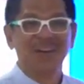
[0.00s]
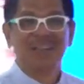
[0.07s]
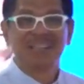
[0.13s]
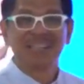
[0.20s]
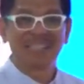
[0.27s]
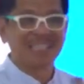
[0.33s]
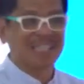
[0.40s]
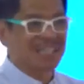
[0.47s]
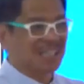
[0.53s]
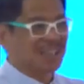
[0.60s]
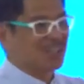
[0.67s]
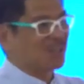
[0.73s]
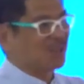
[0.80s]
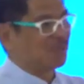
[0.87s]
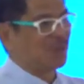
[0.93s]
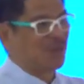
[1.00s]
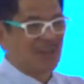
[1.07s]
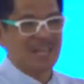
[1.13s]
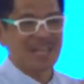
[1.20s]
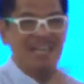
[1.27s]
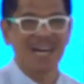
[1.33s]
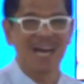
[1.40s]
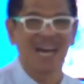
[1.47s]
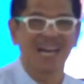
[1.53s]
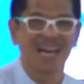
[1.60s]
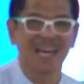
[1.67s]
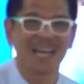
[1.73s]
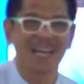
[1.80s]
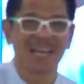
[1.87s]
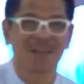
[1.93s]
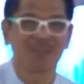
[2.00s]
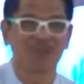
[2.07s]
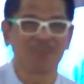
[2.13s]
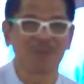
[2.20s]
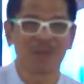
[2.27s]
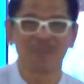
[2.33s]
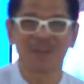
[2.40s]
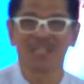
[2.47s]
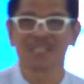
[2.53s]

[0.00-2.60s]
The secret of Lonnie and I for being very